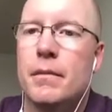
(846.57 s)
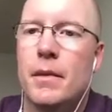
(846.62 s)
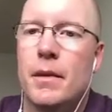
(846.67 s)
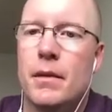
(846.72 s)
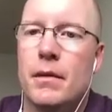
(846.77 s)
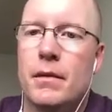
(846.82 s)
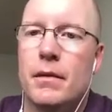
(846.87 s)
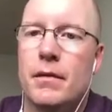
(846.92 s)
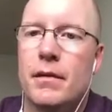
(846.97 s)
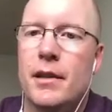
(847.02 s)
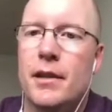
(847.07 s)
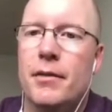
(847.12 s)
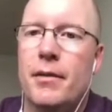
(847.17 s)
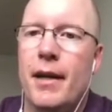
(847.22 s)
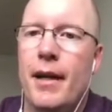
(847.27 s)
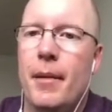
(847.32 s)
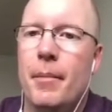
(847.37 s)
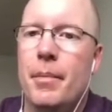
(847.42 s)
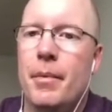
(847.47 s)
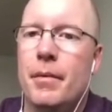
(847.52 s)

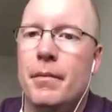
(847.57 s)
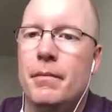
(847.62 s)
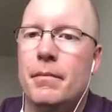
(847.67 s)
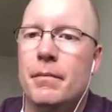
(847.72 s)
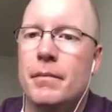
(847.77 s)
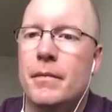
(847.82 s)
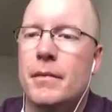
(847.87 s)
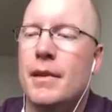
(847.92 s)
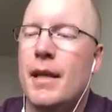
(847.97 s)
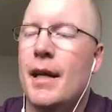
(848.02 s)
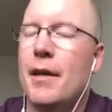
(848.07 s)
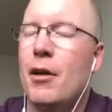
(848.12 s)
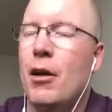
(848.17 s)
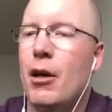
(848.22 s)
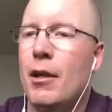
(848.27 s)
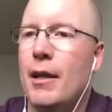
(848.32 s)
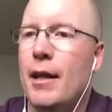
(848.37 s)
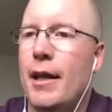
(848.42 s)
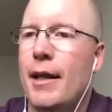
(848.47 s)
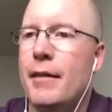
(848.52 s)

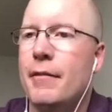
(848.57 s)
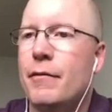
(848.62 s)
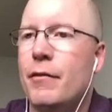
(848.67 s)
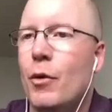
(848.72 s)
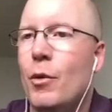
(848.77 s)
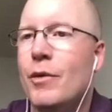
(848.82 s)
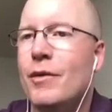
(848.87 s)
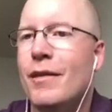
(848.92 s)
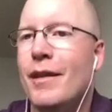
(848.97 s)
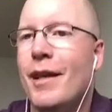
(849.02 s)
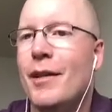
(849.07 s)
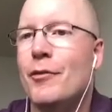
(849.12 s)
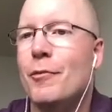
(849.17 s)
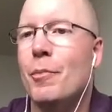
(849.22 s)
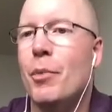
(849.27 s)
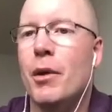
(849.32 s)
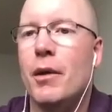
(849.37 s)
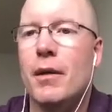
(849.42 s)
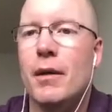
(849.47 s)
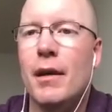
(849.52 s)

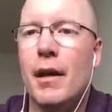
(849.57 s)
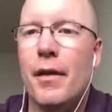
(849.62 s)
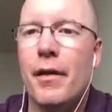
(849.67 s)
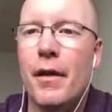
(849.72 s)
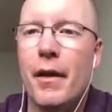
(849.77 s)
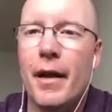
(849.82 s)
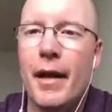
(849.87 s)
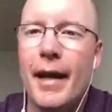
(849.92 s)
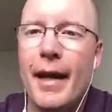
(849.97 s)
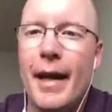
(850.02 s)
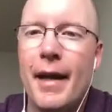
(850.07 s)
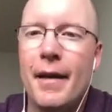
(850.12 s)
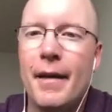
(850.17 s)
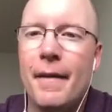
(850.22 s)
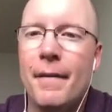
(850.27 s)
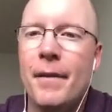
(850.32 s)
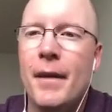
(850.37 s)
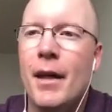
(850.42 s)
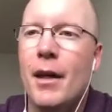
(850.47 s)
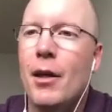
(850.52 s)
ctrap.online/book. I thought I had a
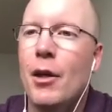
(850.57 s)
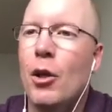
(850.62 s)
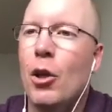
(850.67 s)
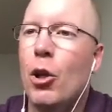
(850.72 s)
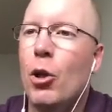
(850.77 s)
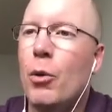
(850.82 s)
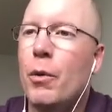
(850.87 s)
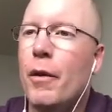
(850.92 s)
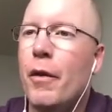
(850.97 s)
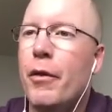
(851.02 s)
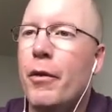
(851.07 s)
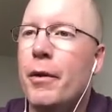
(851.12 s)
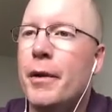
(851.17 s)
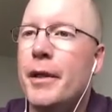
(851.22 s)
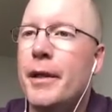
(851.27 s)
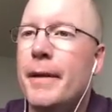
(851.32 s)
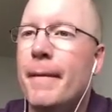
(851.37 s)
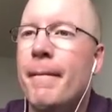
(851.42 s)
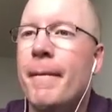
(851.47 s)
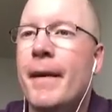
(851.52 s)
lower third
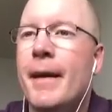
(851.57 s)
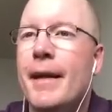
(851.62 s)
here.